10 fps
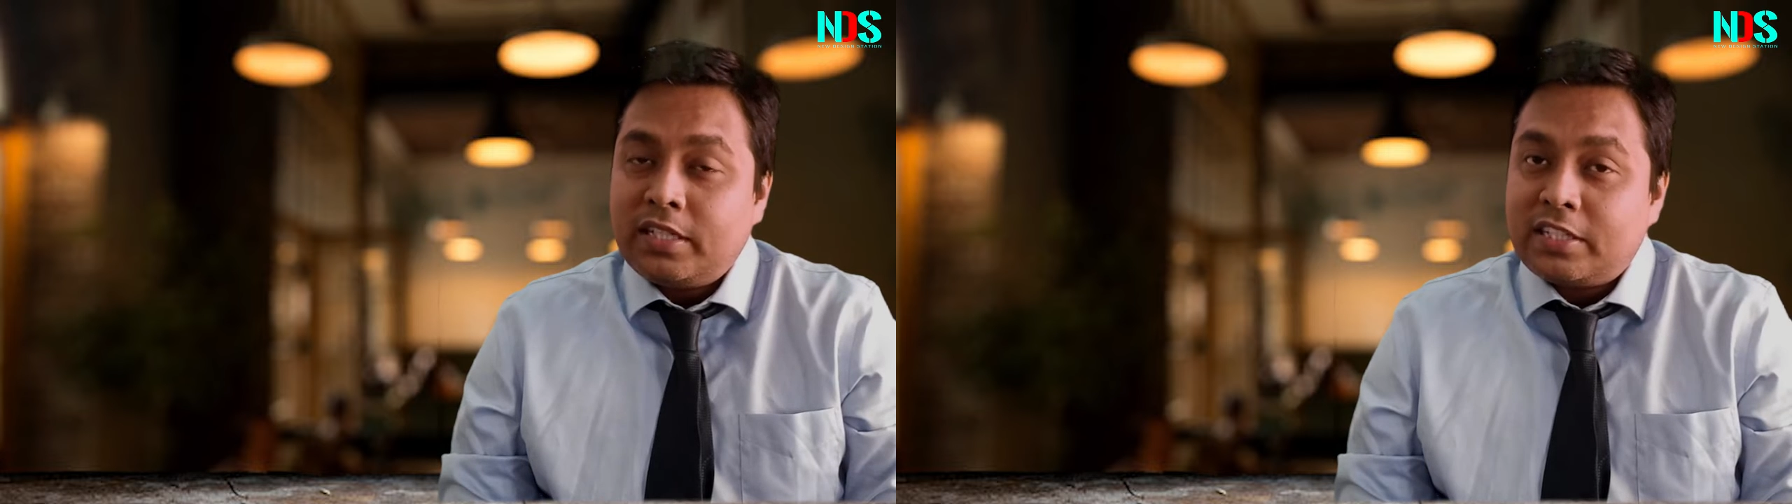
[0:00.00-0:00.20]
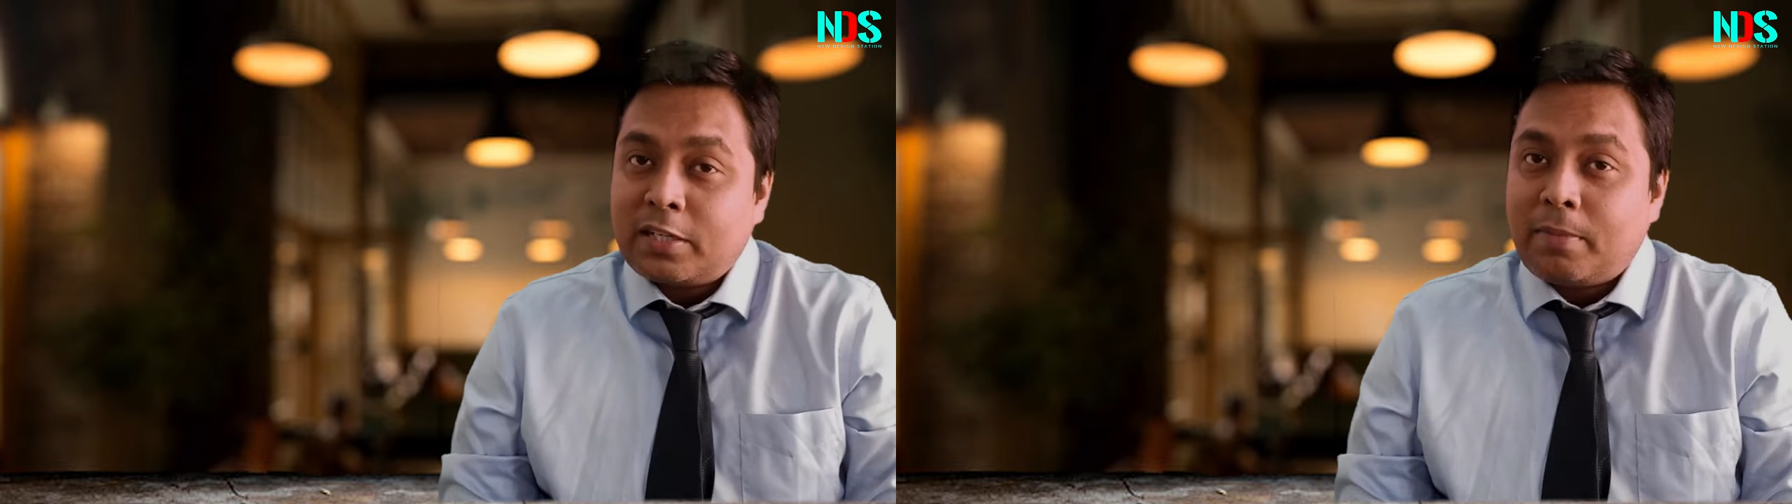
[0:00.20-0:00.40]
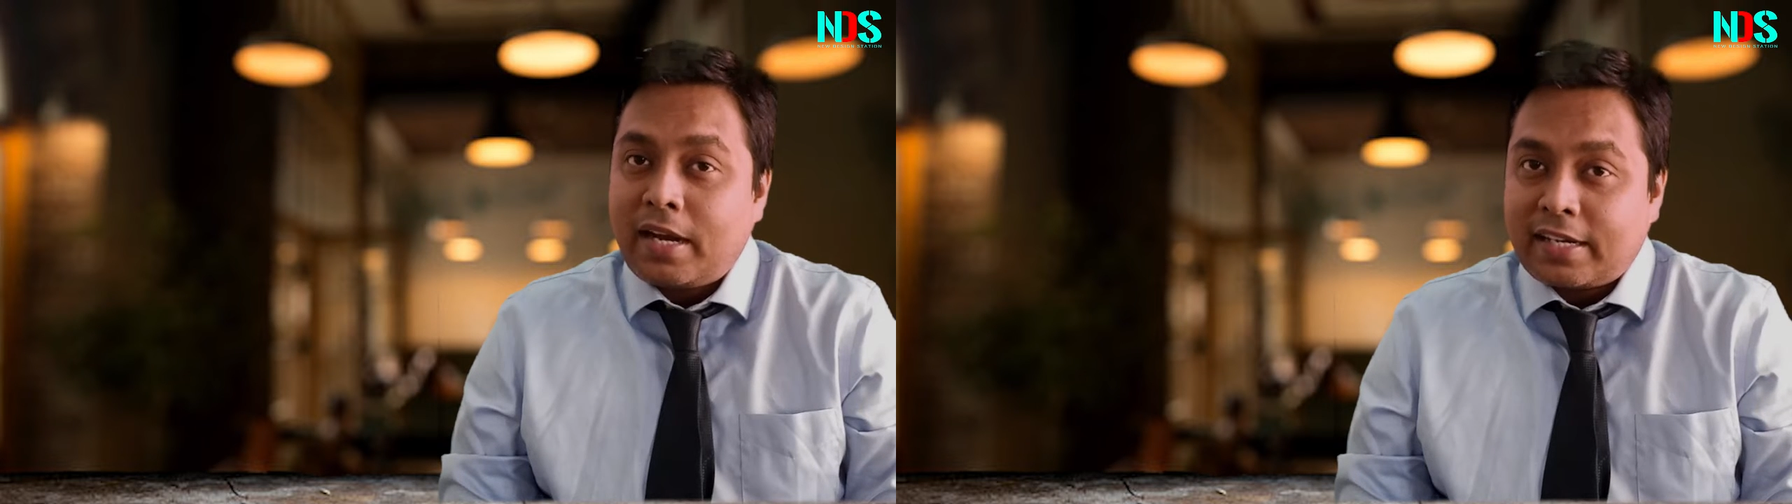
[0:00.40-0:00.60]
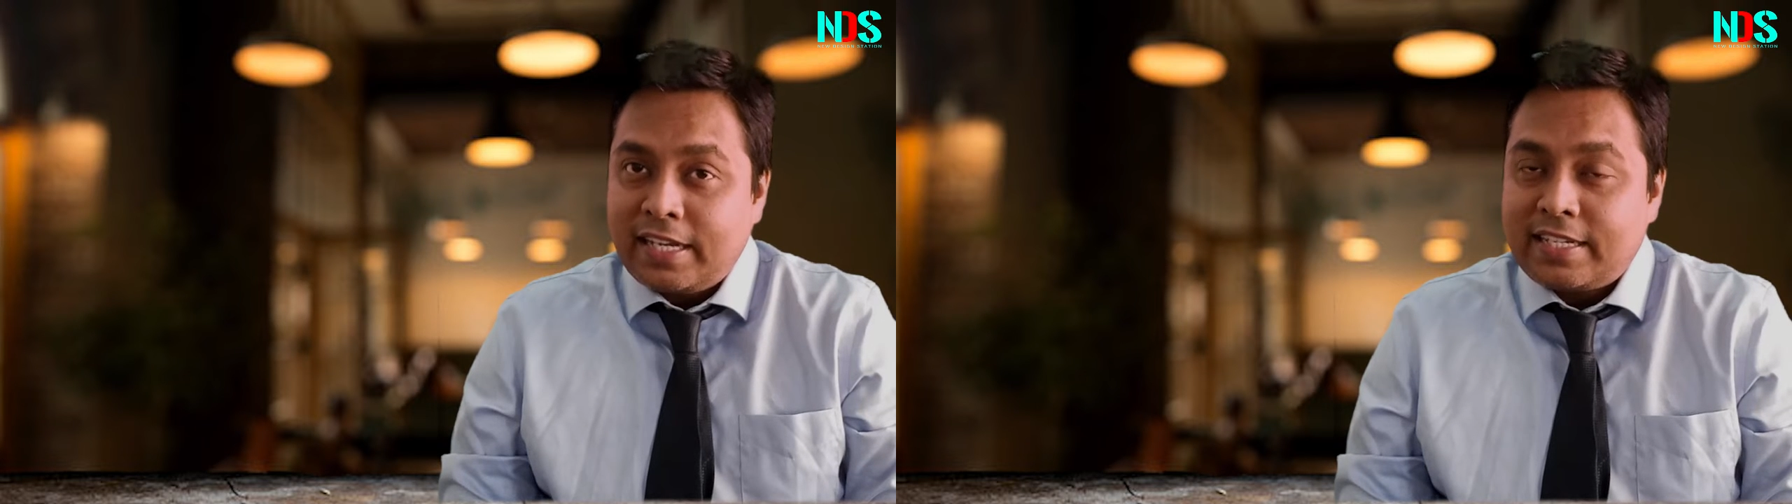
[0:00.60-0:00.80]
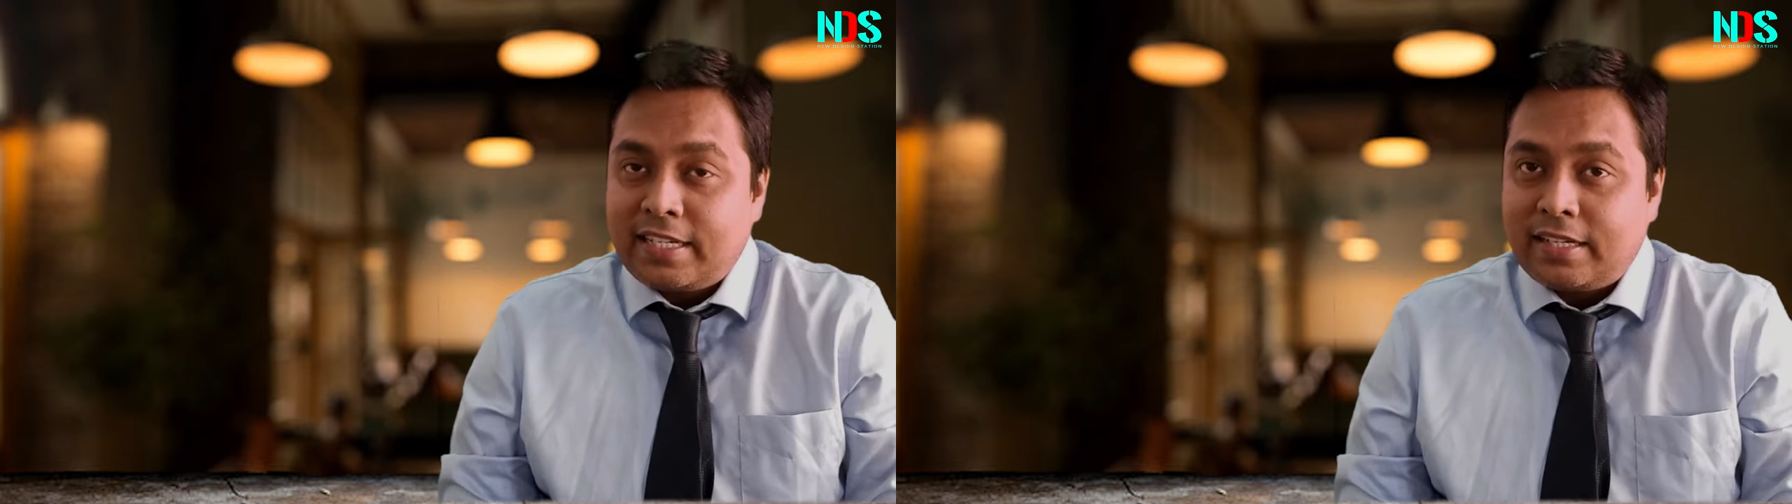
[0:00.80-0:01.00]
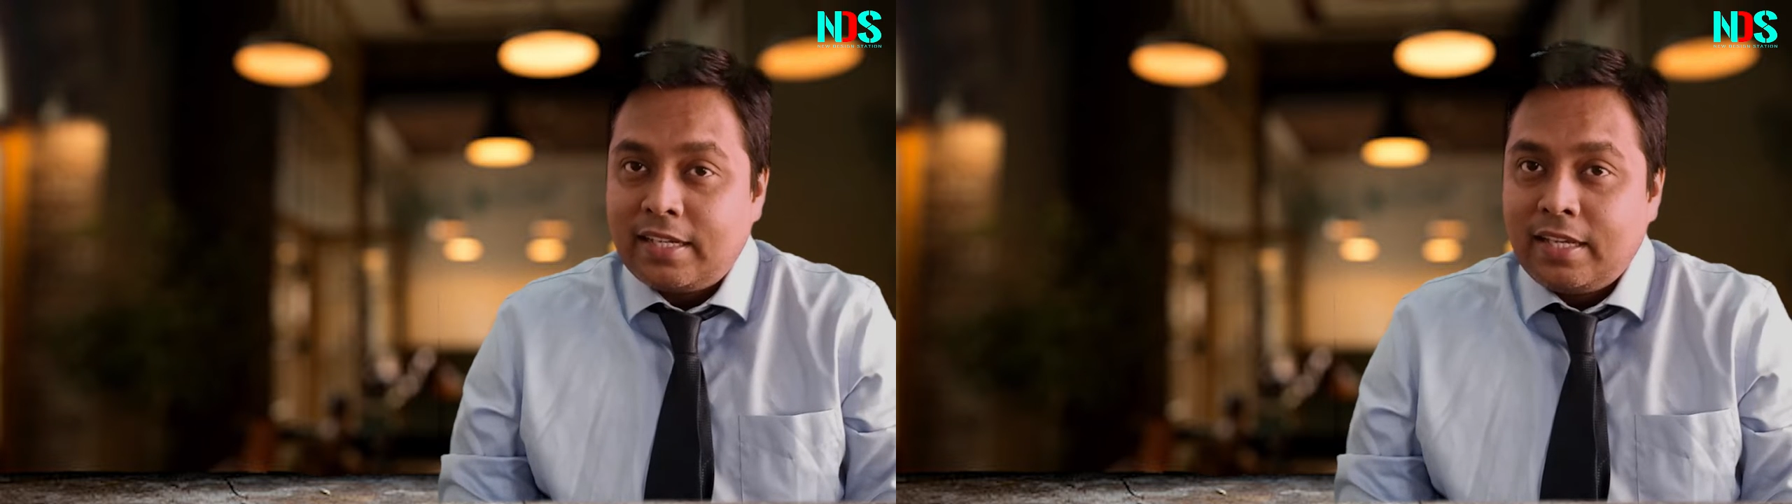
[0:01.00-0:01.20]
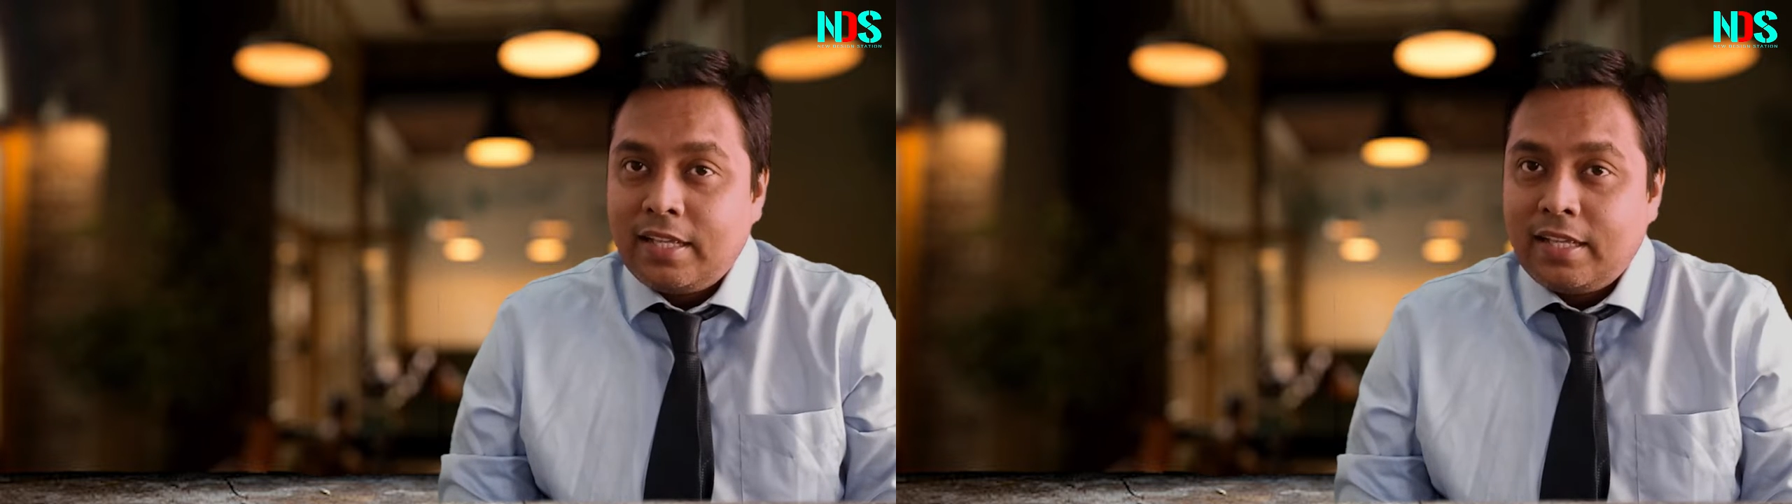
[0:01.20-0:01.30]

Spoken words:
digital marketing,